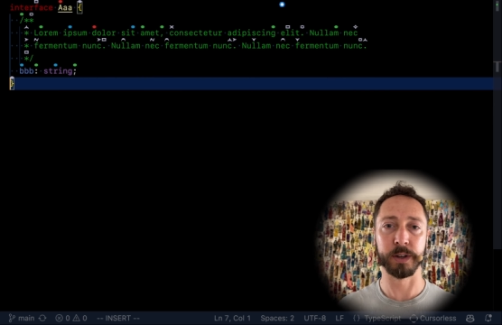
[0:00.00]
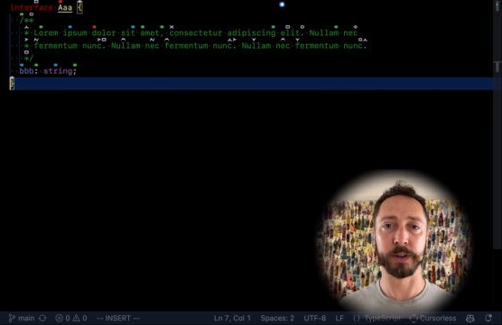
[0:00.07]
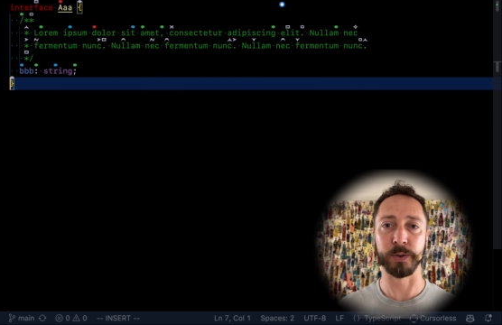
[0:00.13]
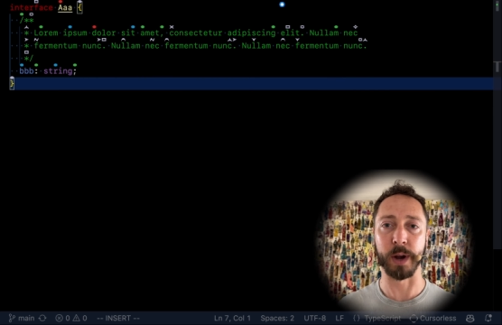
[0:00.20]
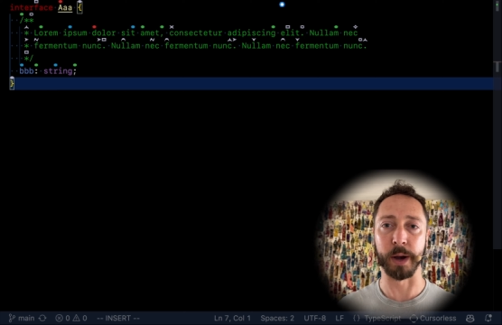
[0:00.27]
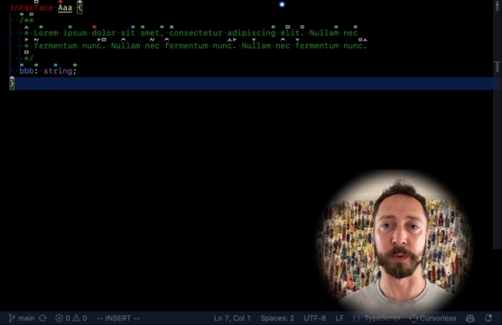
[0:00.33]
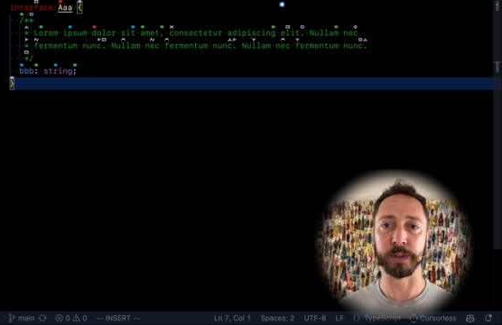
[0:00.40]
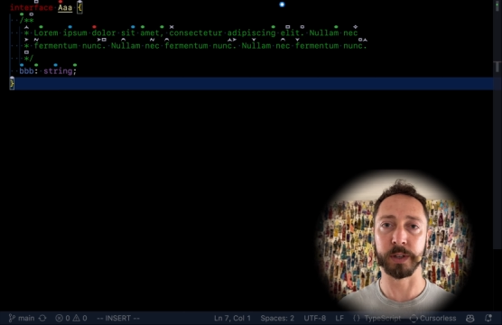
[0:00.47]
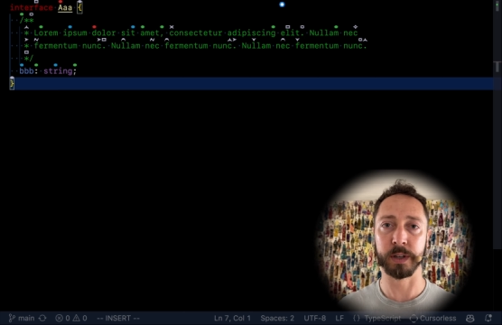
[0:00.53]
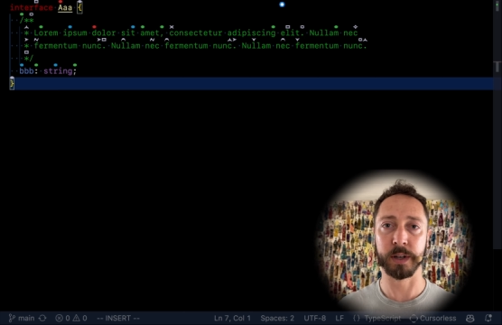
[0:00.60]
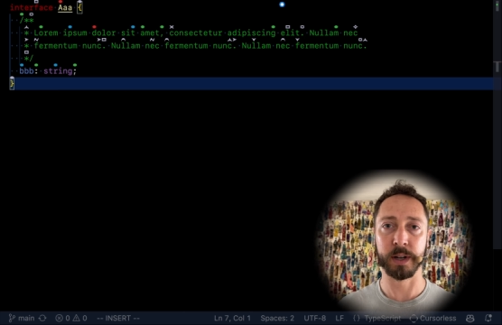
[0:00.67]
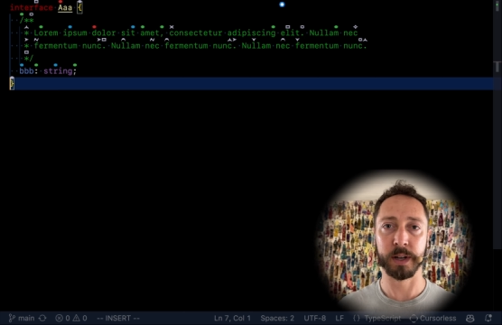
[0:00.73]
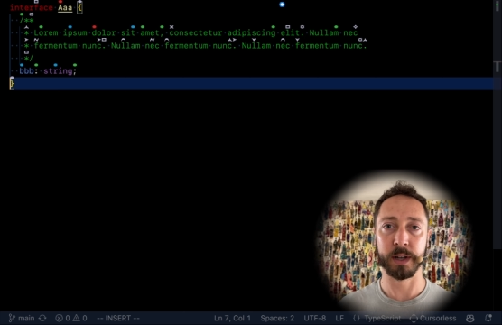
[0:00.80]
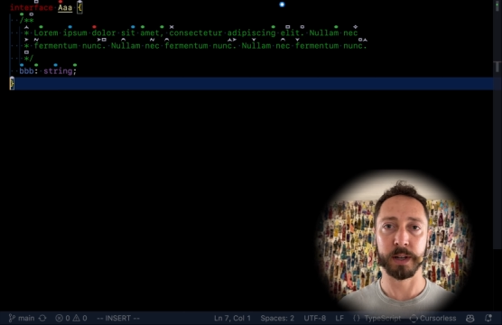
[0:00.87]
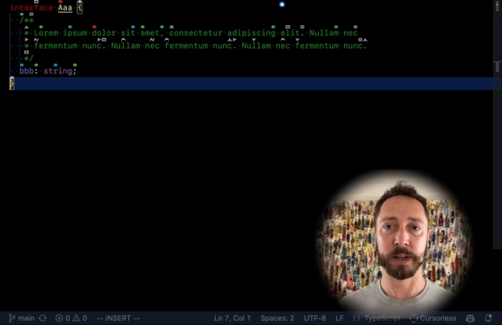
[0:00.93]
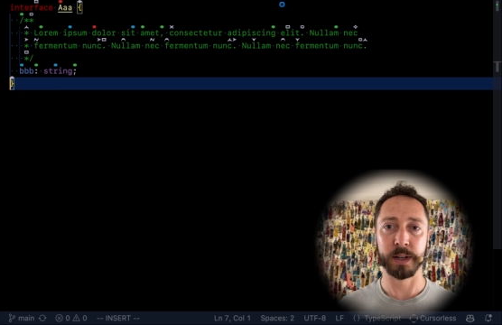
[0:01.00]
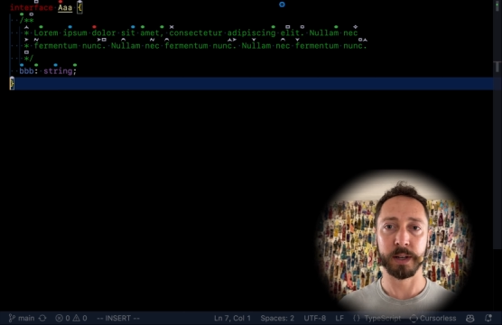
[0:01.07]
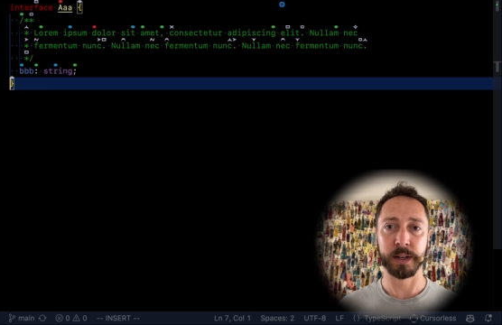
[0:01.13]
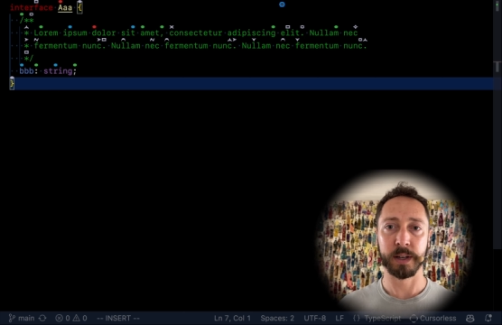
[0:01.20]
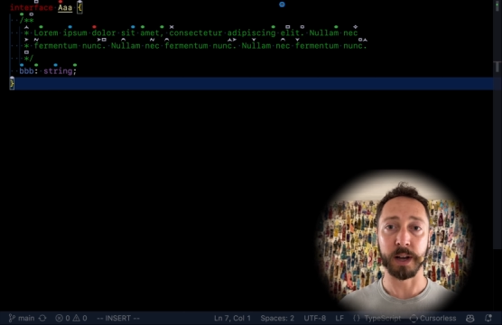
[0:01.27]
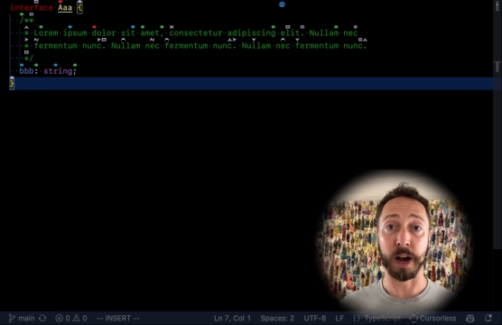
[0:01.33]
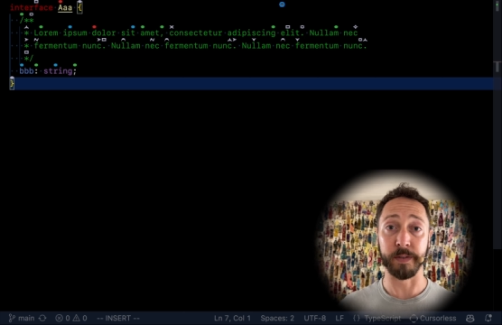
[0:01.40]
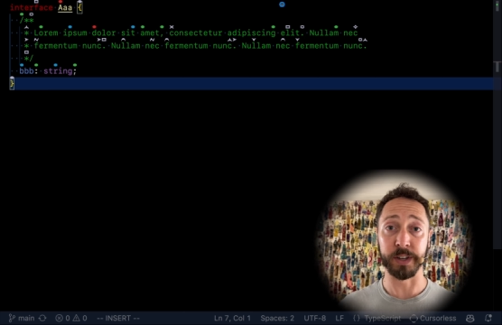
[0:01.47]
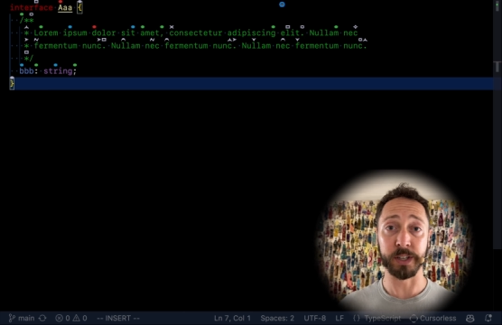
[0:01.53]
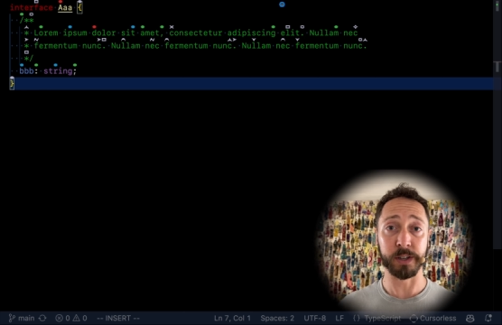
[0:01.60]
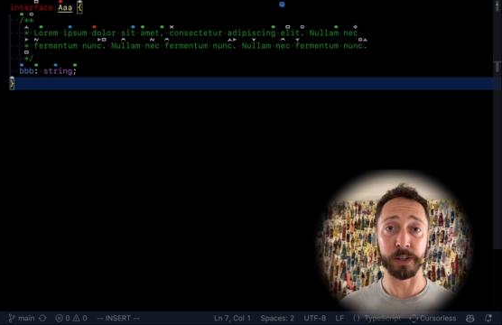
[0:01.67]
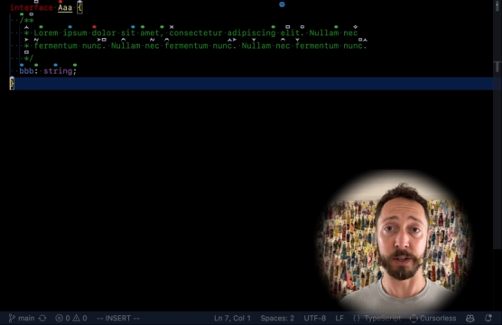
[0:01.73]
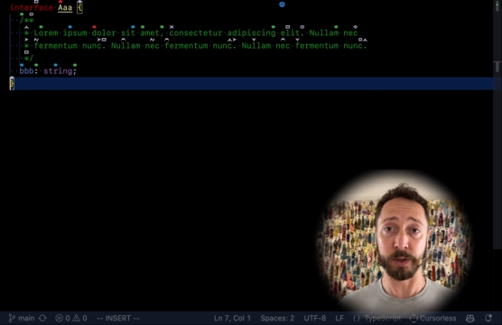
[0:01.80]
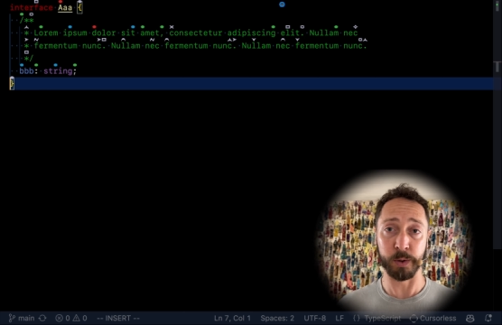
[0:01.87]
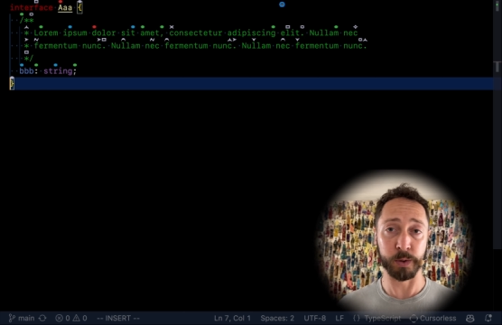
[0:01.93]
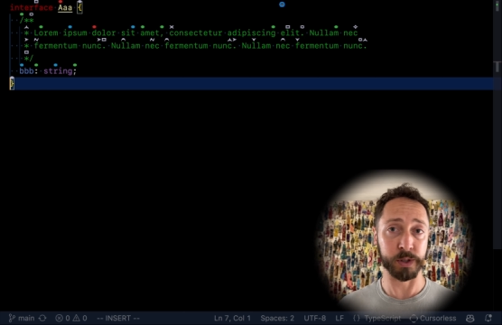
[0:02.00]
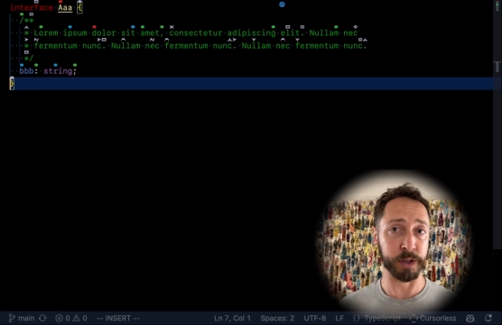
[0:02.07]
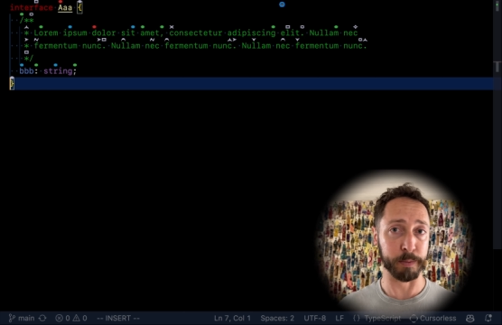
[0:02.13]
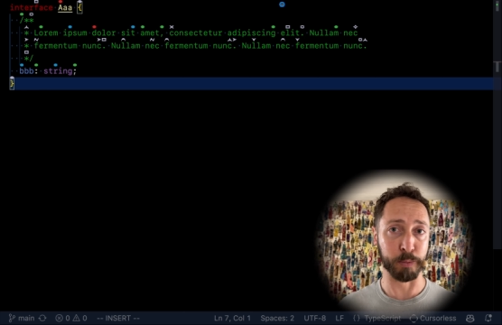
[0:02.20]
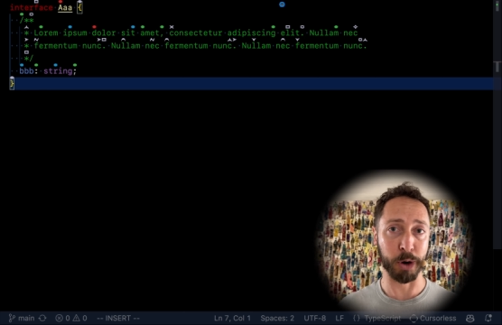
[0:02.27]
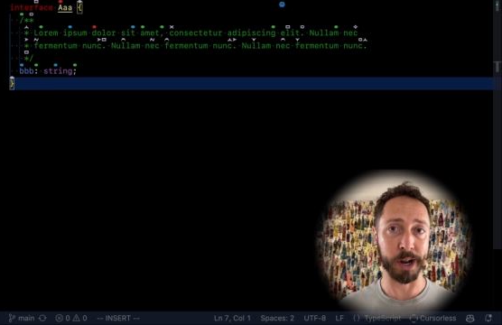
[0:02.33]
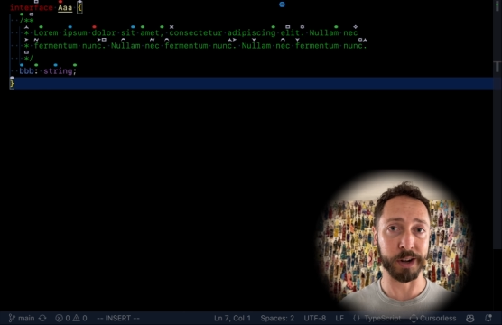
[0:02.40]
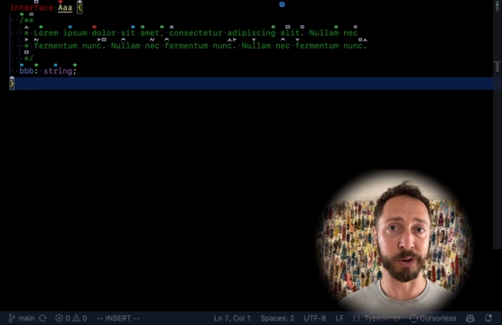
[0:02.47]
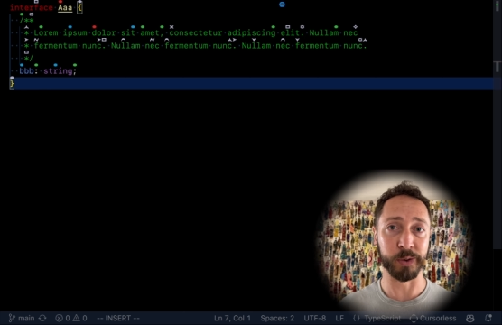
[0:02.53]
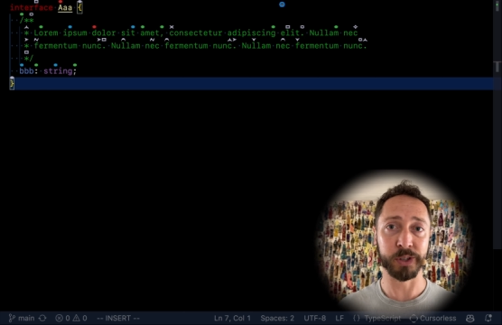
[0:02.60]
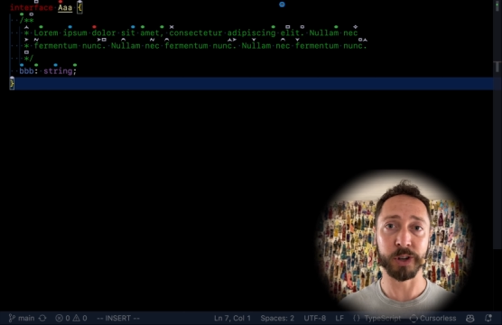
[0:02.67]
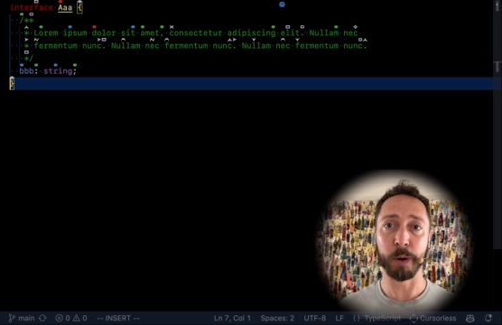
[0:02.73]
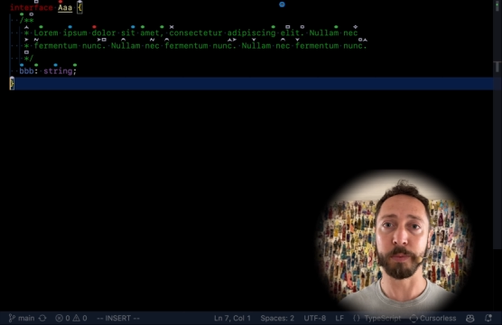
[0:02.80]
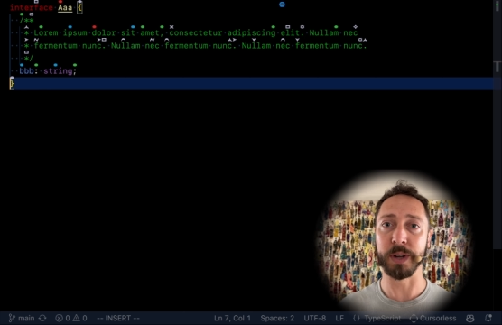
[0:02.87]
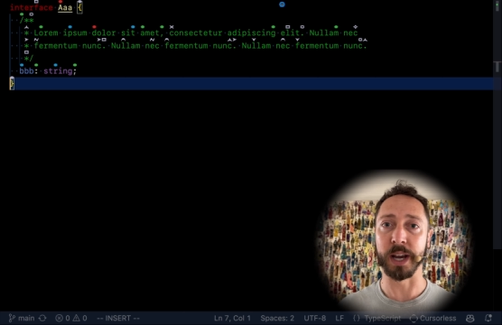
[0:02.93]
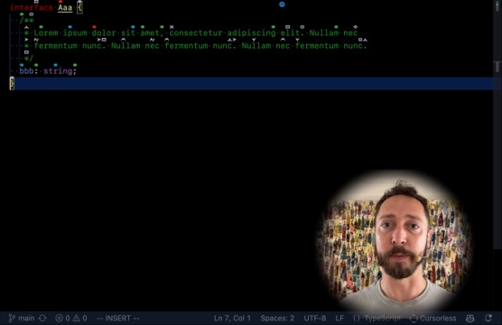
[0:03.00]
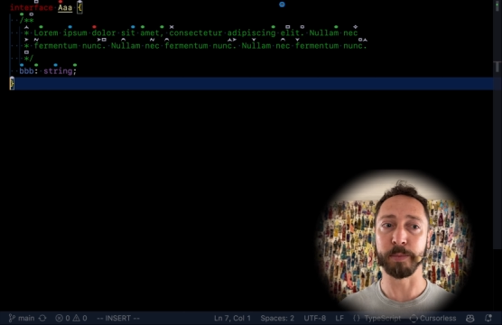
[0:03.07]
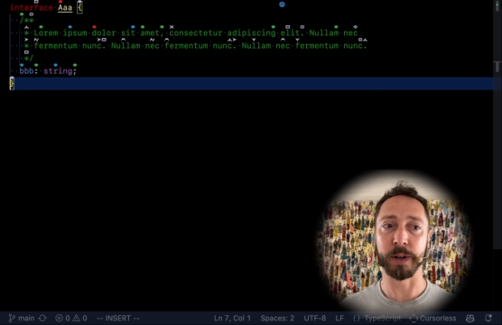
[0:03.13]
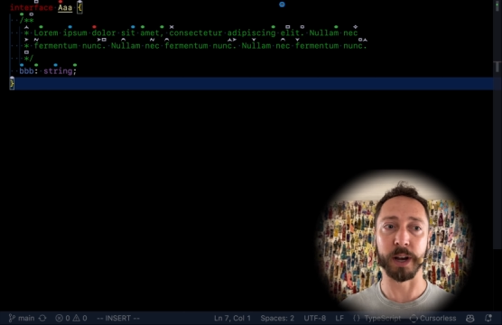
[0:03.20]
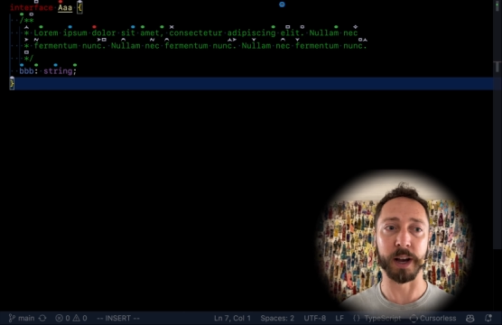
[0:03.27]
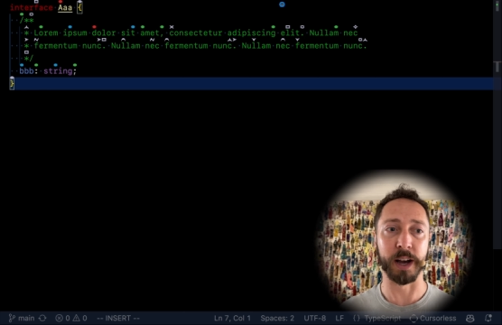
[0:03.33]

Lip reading: Drowse. Obviously, you use the brand new scope type,